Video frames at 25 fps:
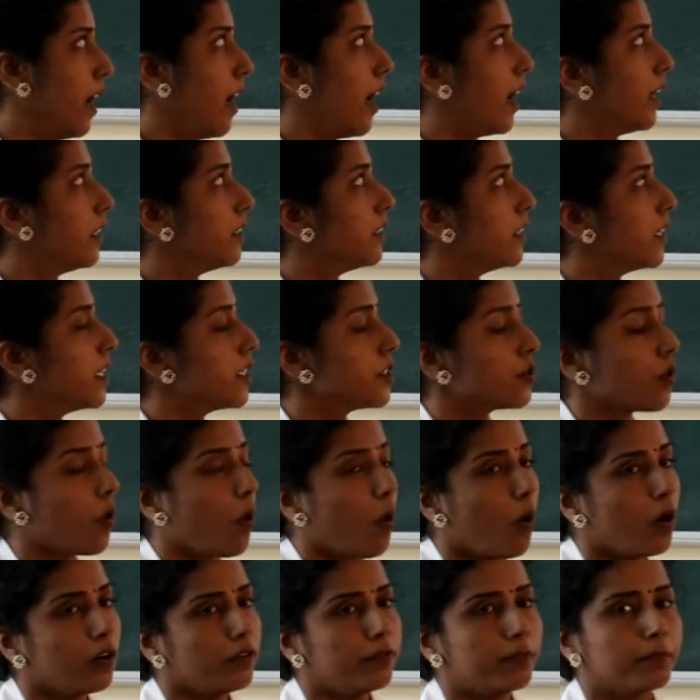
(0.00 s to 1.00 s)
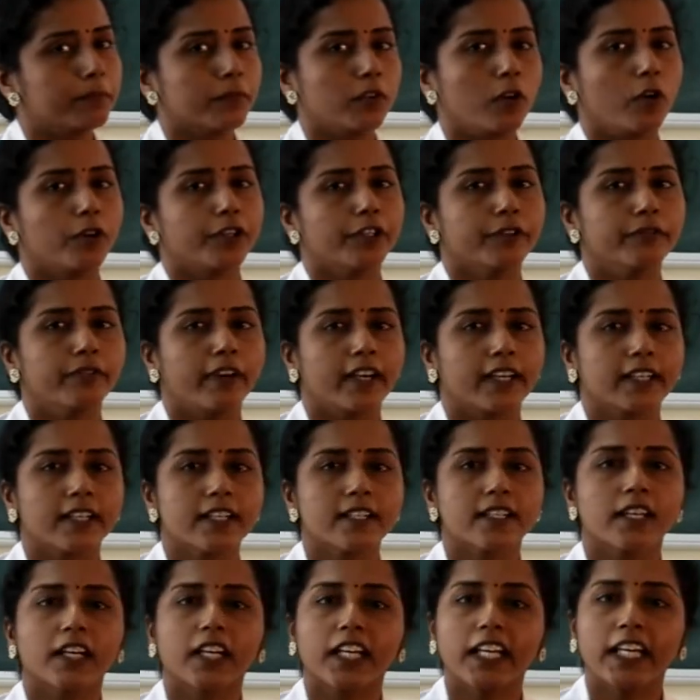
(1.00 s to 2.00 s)
and these all clotting
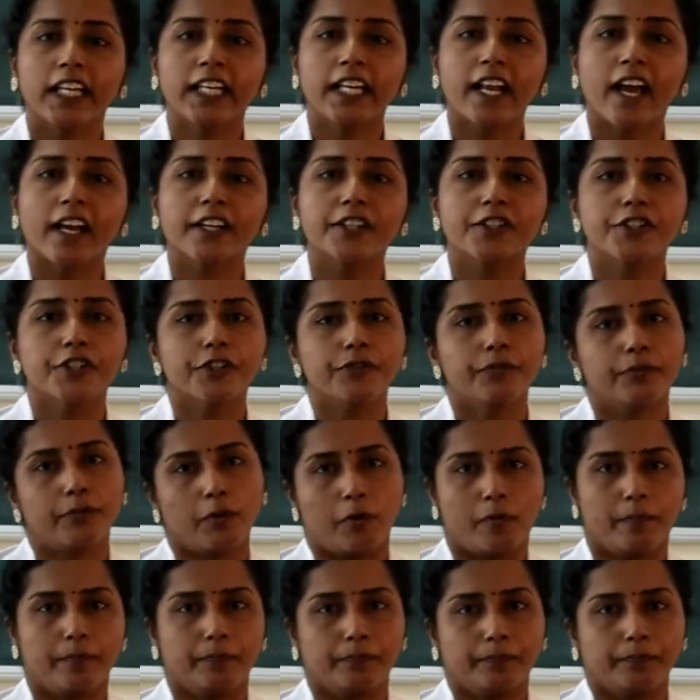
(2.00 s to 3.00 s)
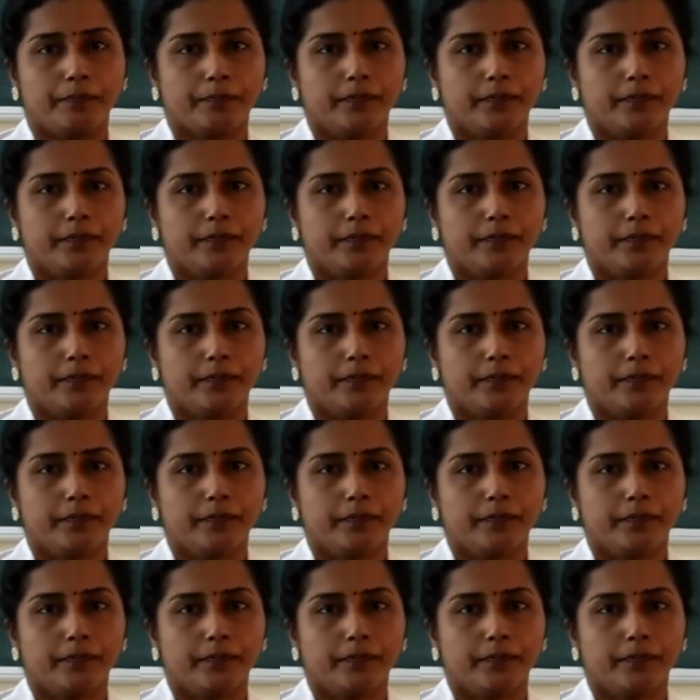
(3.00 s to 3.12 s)
factors are inactive form.